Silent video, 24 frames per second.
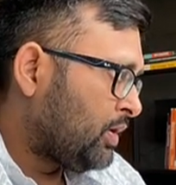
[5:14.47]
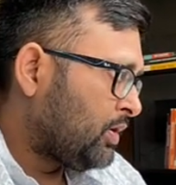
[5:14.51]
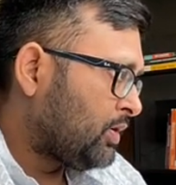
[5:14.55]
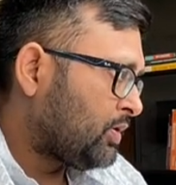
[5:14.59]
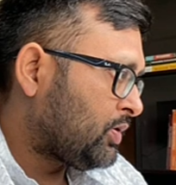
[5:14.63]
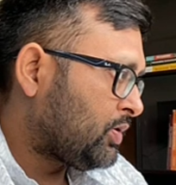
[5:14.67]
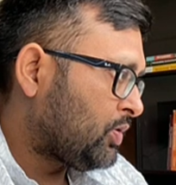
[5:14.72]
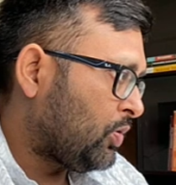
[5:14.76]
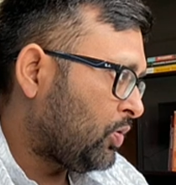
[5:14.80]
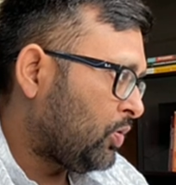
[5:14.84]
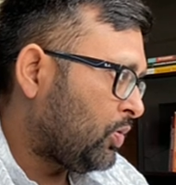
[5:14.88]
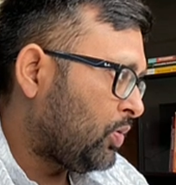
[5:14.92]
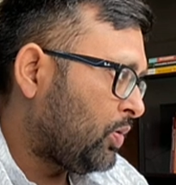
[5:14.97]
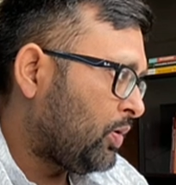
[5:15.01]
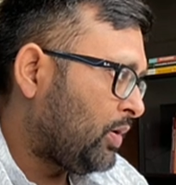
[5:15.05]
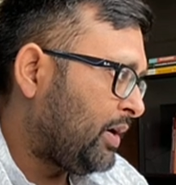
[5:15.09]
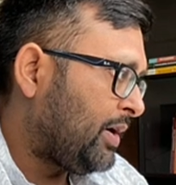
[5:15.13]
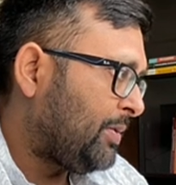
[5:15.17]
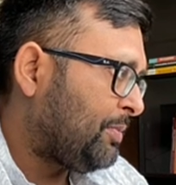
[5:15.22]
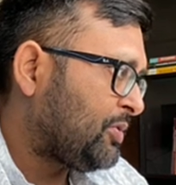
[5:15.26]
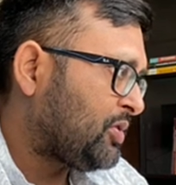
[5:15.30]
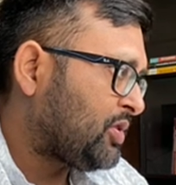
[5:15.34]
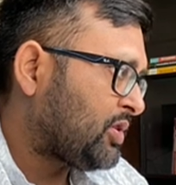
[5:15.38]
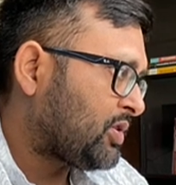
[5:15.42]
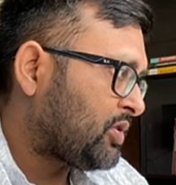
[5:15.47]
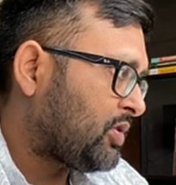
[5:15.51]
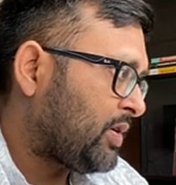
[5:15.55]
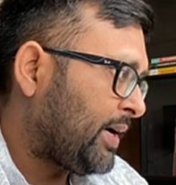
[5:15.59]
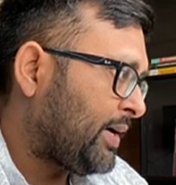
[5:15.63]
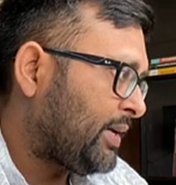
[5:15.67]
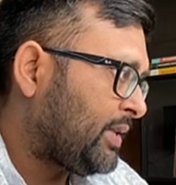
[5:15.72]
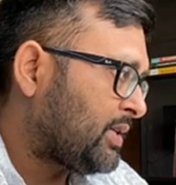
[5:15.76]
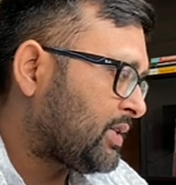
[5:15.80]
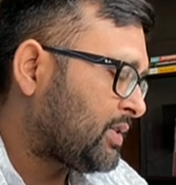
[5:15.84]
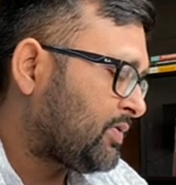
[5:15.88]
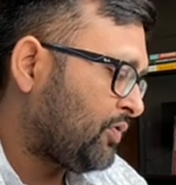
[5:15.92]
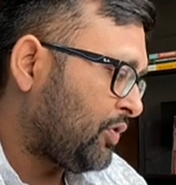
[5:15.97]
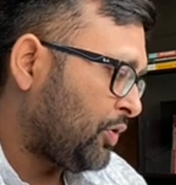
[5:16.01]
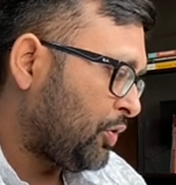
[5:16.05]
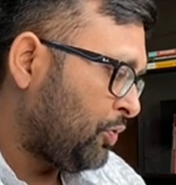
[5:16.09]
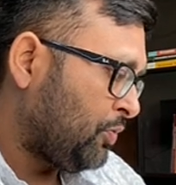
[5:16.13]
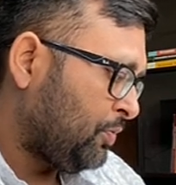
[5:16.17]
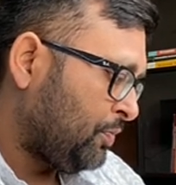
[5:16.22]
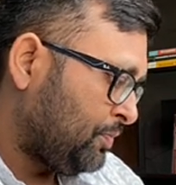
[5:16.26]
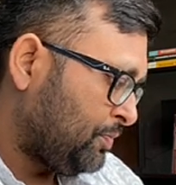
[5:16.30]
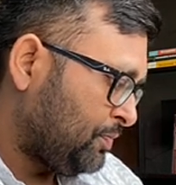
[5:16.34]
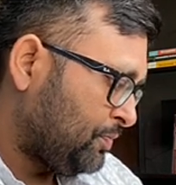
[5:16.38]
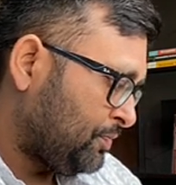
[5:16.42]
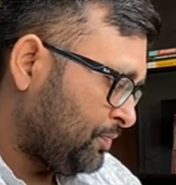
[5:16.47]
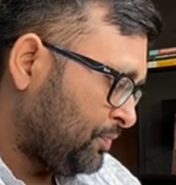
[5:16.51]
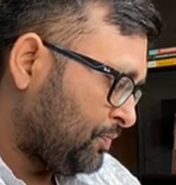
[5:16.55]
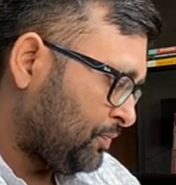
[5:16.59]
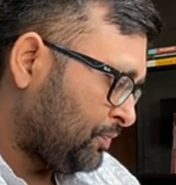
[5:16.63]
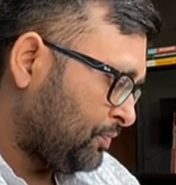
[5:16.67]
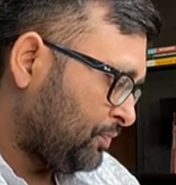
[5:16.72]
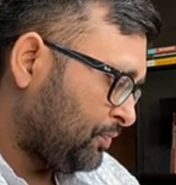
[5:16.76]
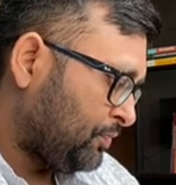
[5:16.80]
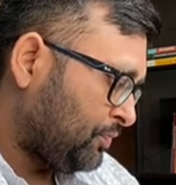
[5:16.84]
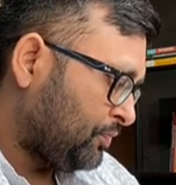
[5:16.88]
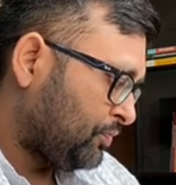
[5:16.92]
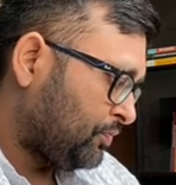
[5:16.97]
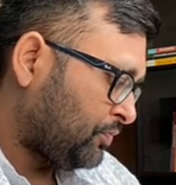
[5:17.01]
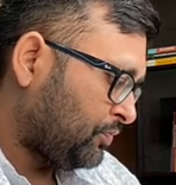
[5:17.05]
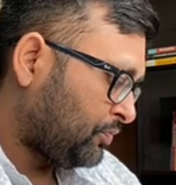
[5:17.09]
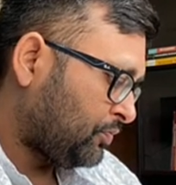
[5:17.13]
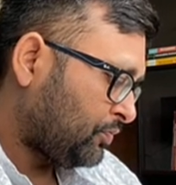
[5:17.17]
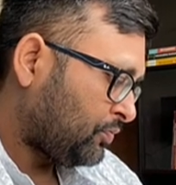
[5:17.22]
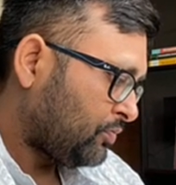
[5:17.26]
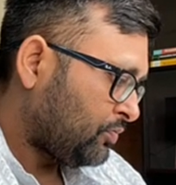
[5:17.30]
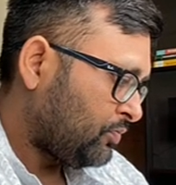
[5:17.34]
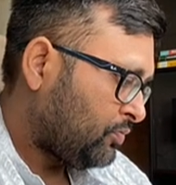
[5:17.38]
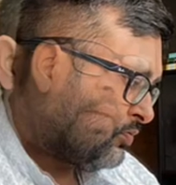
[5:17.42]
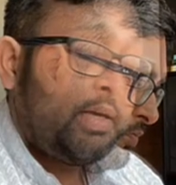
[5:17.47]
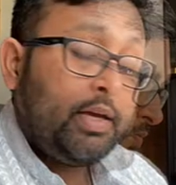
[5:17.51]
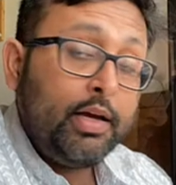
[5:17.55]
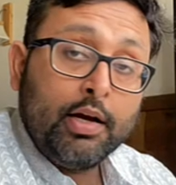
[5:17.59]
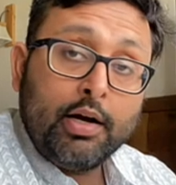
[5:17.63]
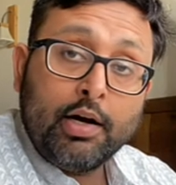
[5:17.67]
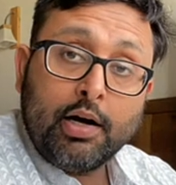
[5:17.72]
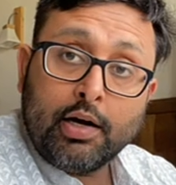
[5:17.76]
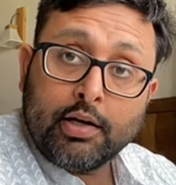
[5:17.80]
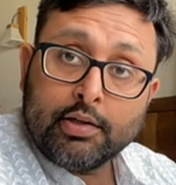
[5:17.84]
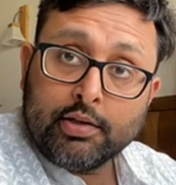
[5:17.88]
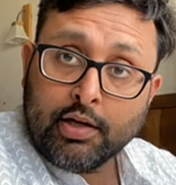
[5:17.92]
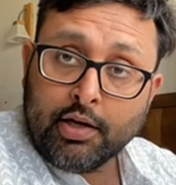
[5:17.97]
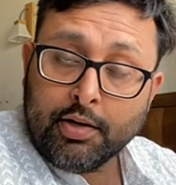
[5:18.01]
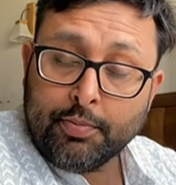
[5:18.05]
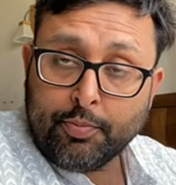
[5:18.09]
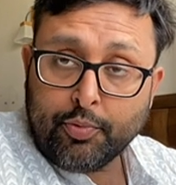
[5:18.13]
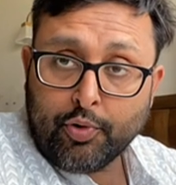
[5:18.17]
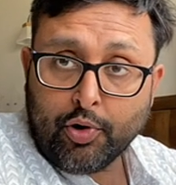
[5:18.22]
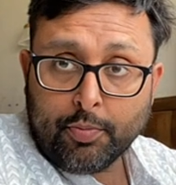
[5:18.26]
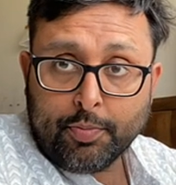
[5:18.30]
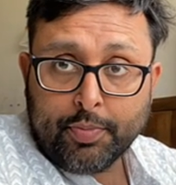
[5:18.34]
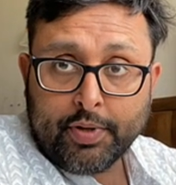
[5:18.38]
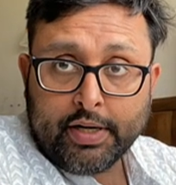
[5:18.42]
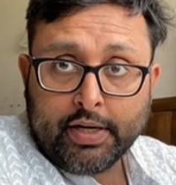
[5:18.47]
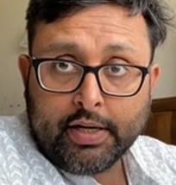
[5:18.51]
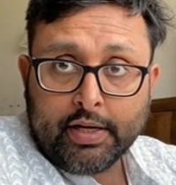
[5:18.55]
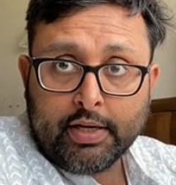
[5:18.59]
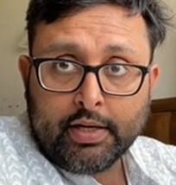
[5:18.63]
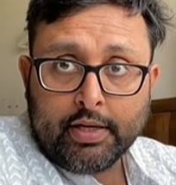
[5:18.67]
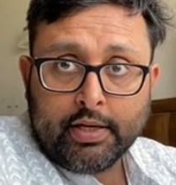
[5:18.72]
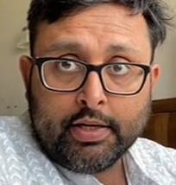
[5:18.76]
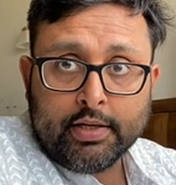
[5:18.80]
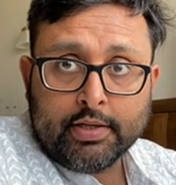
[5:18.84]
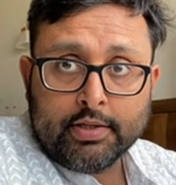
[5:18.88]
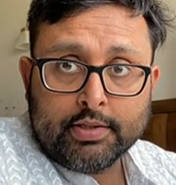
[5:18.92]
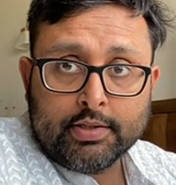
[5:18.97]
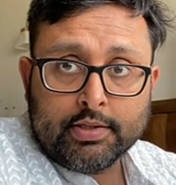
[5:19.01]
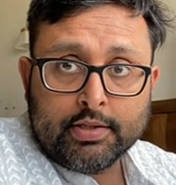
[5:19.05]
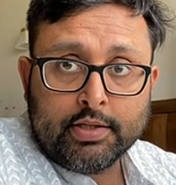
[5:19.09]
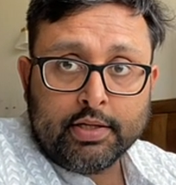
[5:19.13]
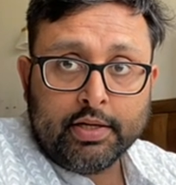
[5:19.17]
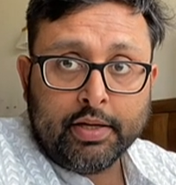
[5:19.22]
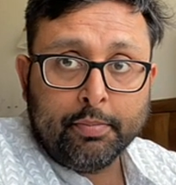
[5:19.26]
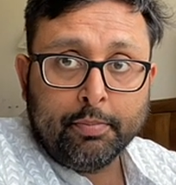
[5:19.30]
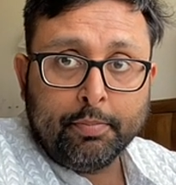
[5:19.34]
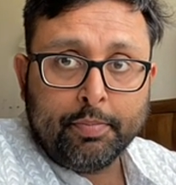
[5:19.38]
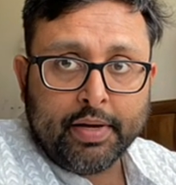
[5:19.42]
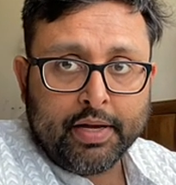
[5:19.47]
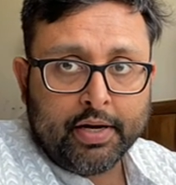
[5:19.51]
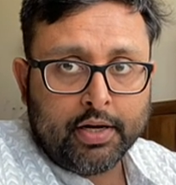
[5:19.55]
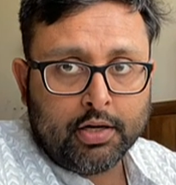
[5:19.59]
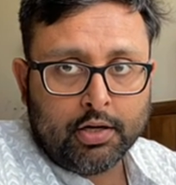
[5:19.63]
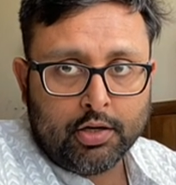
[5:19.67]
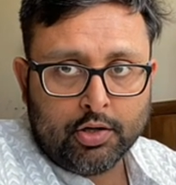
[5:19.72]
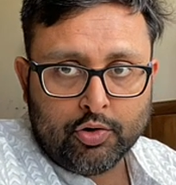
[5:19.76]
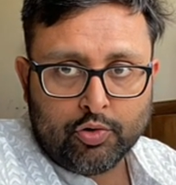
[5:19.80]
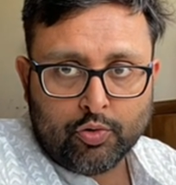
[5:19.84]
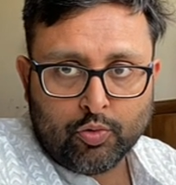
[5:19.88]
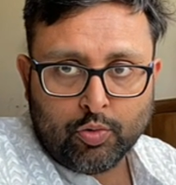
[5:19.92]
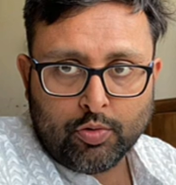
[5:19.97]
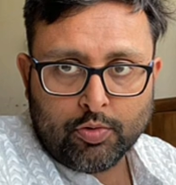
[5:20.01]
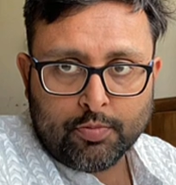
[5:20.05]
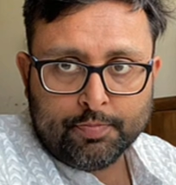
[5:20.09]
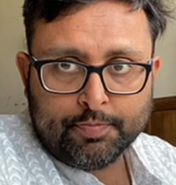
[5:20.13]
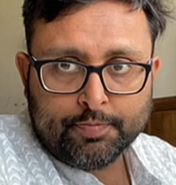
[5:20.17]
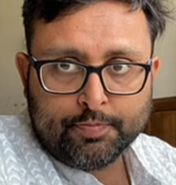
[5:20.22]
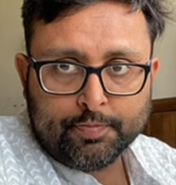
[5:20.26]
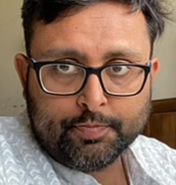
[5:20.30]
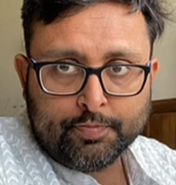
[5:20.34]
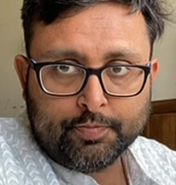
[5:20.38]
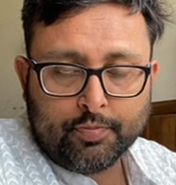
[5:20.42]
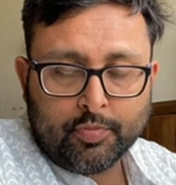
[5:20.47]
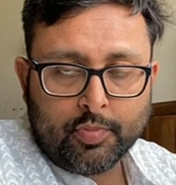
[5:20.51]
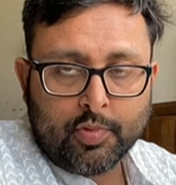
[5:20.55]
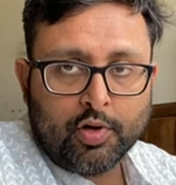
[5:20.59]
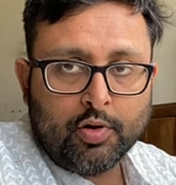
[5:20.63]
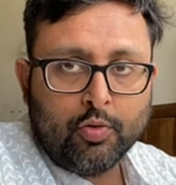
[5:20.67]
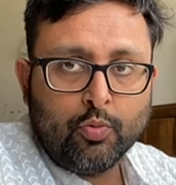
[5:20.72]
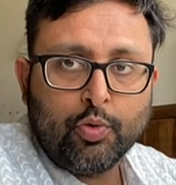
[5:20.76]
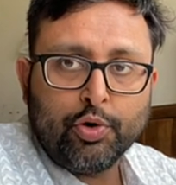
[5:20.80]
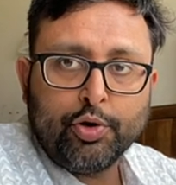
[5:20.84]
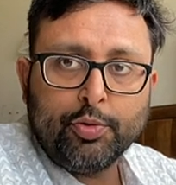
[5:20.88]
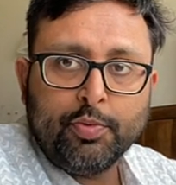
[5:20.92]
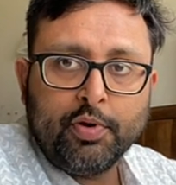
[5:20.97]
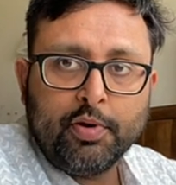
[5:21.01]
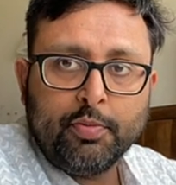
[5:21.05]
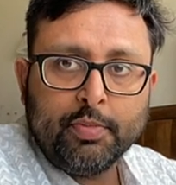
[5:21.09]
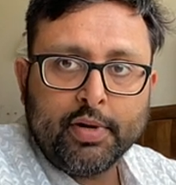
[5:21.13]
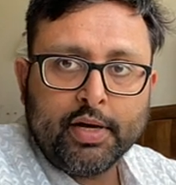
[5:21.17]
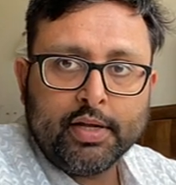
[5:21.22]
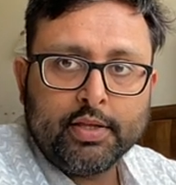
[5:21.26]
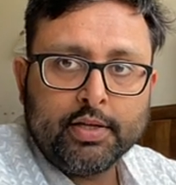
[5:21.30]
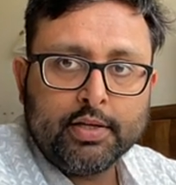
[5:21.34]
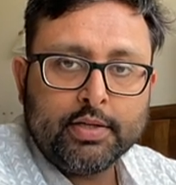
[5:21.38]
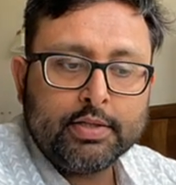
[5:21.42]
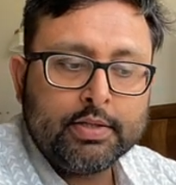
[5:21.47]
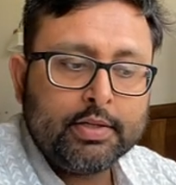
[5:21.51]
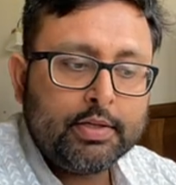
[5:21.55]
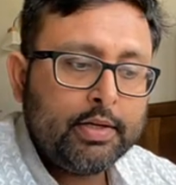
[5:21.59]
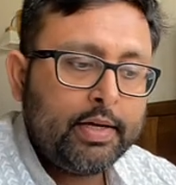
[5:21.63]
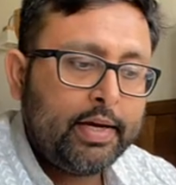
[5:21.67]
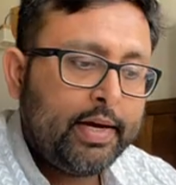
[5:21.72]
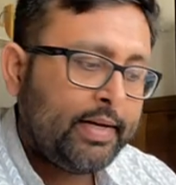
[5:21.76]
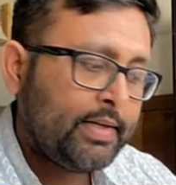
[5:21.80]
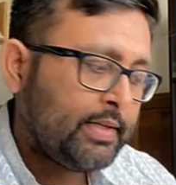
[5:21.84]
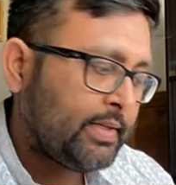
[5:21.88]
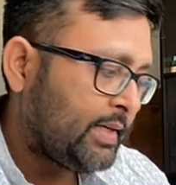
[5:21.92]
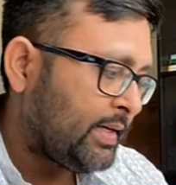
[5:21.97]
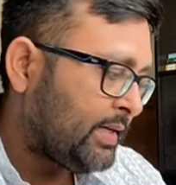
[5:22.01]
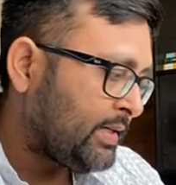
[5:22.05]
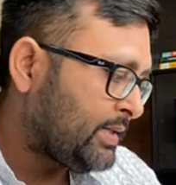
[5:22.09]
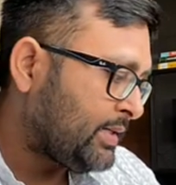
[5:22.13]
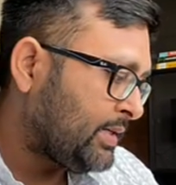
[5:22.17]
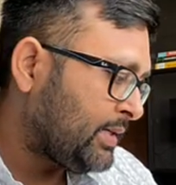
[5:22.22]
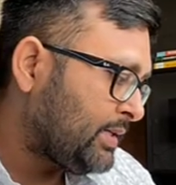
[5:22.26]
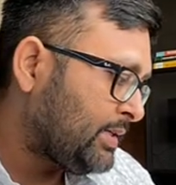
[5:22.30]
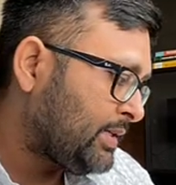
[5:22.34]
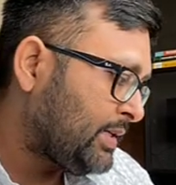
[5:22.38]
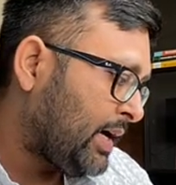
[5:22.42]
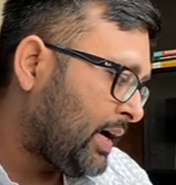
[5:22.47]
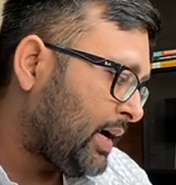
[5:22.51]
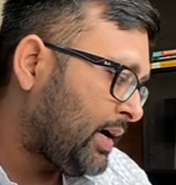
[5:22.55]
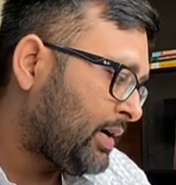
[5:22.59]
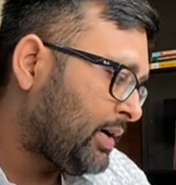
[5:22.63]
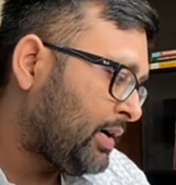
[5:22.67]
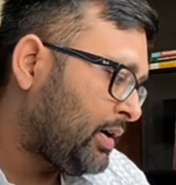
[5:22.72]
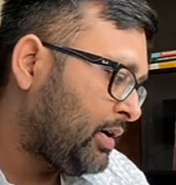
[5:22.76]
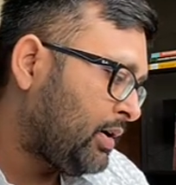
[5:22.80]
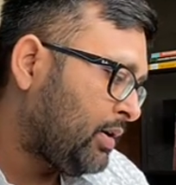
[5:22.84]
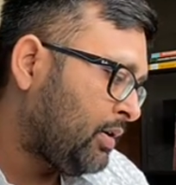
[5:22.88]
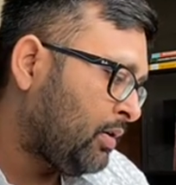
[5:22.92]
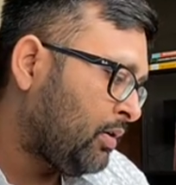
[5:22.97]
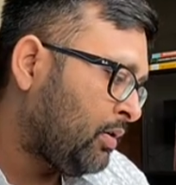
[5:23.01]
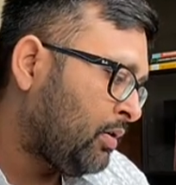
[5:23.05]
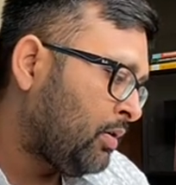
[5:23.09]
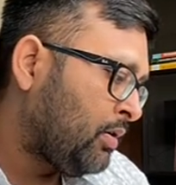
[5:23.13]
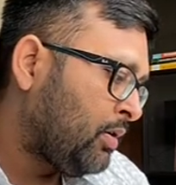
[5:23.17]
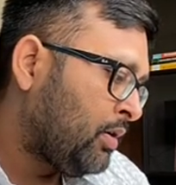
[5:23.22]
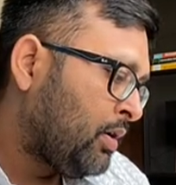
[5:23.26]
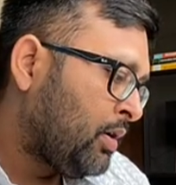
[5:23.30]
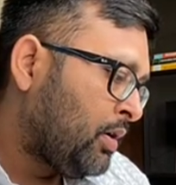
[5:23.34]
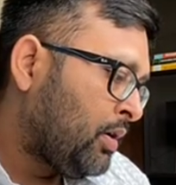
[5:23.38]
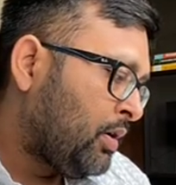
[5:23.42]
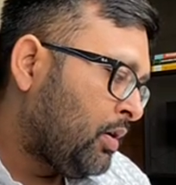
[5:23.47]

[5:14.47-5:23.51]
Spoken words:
So let me just write this for you. The other property is the empirical rule. What do you mean by this? It says this, that so